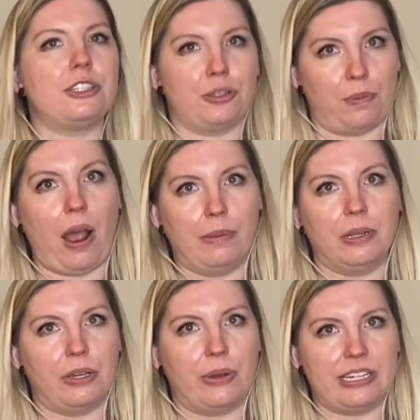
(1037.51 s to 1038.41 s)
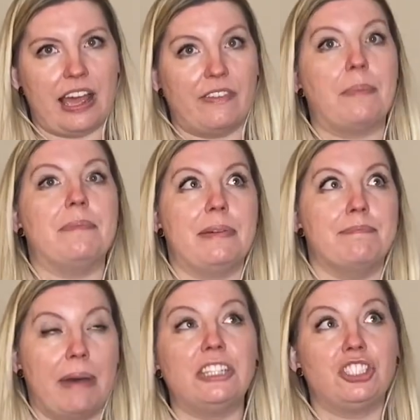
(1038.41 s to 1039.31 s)
you're probably going to have a
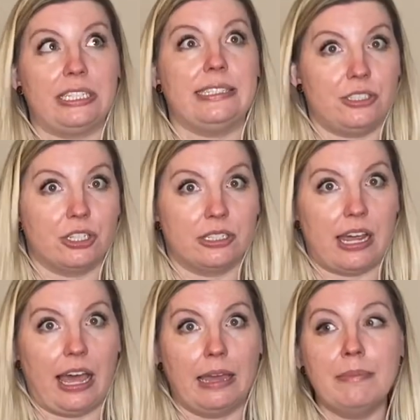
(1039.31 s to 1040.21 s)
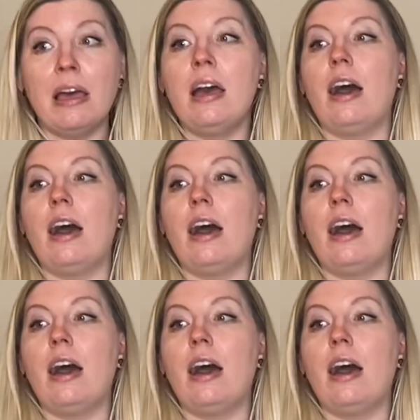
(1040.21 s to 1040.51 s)
much easier time